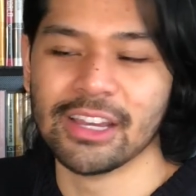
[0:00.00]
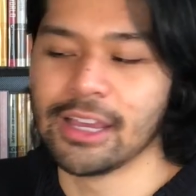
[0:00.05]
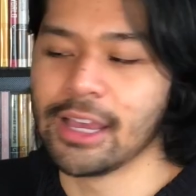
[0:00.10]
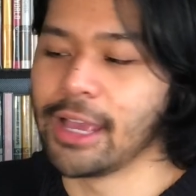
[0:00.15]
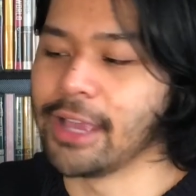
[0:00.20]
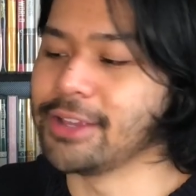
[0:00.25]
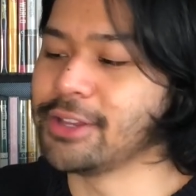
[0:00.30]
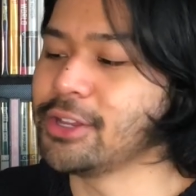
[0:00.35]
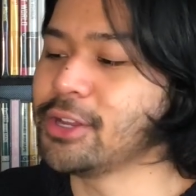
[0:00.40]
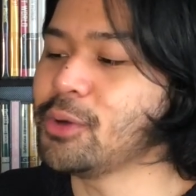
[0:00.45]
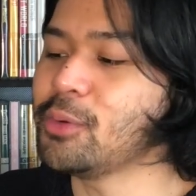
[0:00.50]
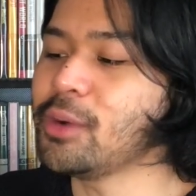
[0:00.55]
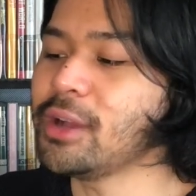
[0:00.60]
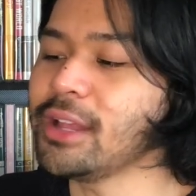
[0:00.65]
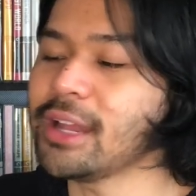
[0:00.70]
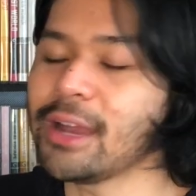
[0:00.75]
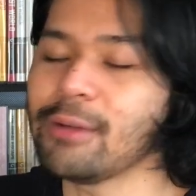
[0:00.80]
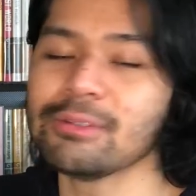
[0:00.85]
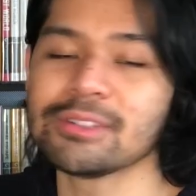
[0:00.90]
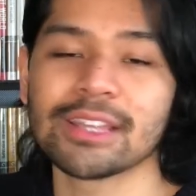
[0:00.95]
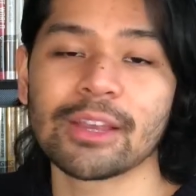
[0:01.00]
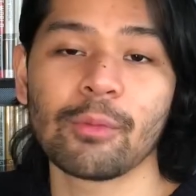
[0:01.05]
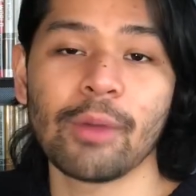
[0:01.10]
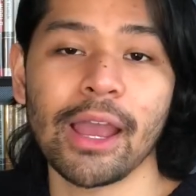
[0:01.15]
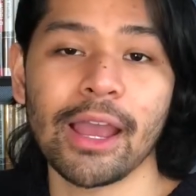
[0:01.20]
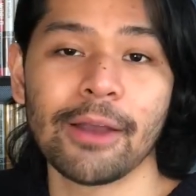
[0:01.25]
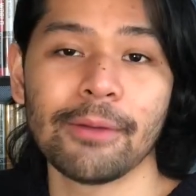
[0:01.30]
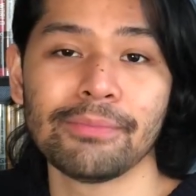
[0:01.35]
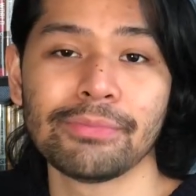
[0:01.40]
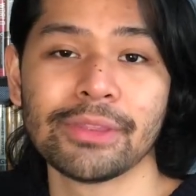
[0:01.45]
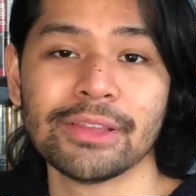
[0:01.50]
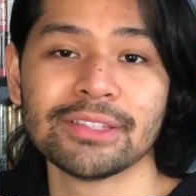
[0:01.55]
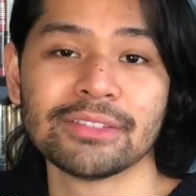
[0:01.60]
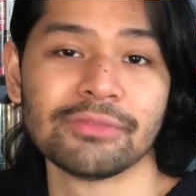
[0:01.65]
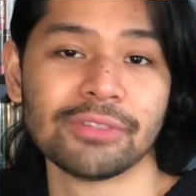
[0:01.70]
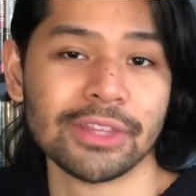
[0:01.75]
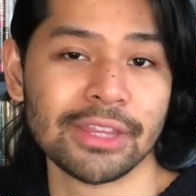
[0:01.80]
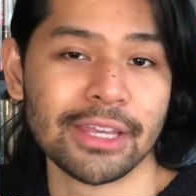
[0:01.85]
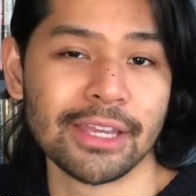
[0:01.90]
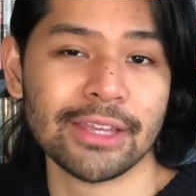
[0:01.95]
And you know what? I was like, wow, this
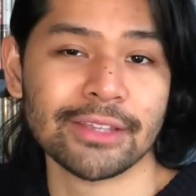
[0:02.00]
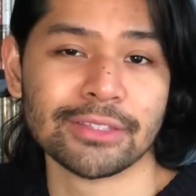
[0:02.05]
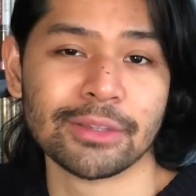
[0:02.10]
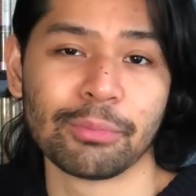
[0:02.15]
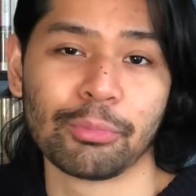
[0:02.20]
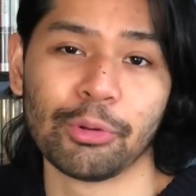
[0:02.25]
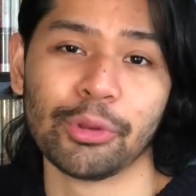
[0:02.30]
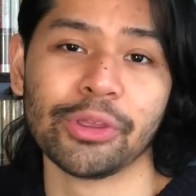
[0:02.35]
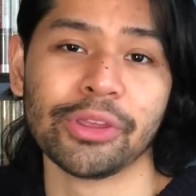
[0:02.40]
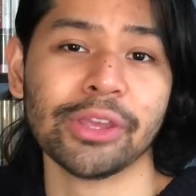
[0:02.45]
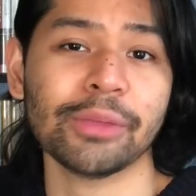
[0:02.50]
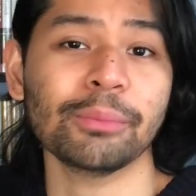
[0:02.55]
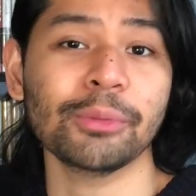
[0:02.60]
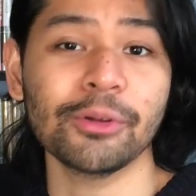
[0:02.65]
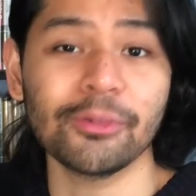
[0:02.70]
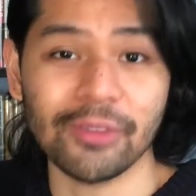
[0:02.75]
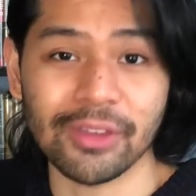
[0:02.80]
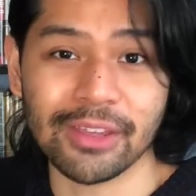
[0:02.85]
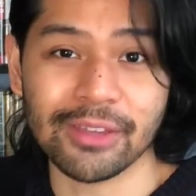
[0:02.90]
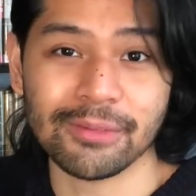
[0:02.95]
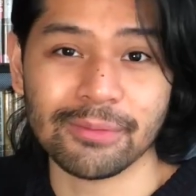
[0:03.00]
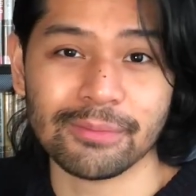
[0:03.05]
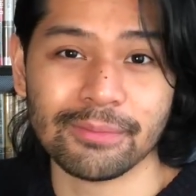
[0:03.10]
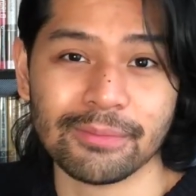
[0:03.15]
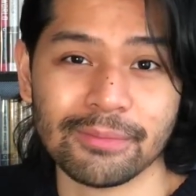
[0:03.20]
really is a brilliant movie.